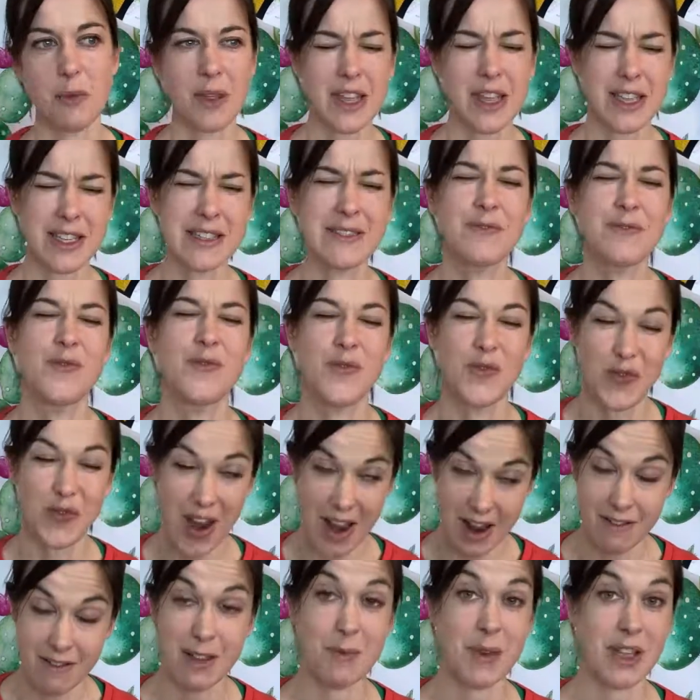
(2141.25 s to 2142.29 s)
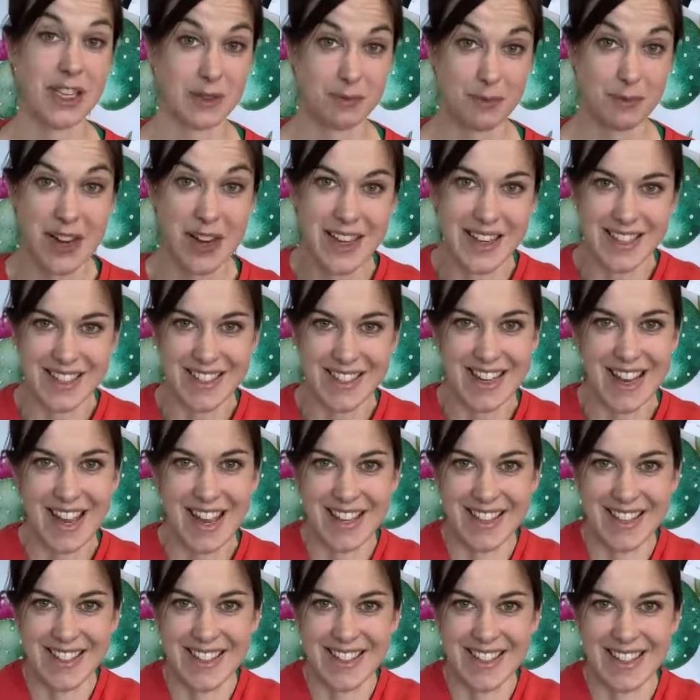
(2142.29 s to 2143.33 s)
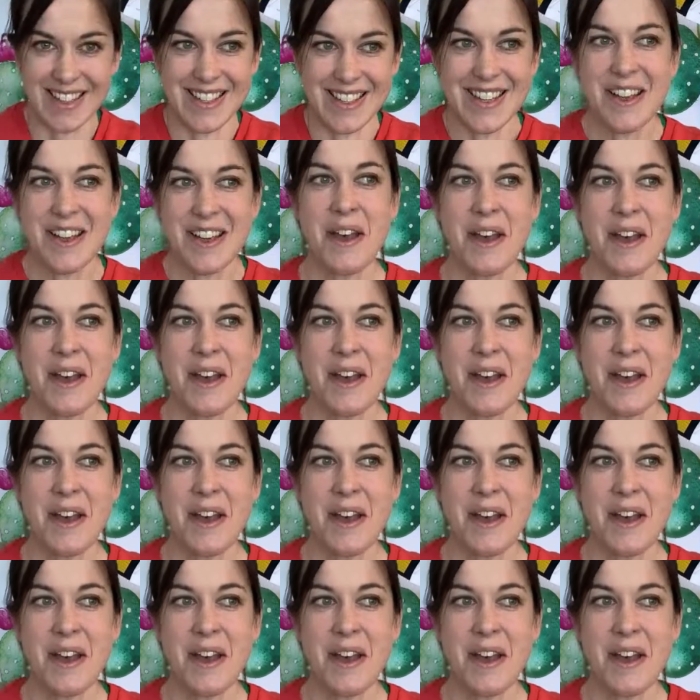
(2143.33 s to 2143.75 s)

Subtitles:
that's very much appreciated.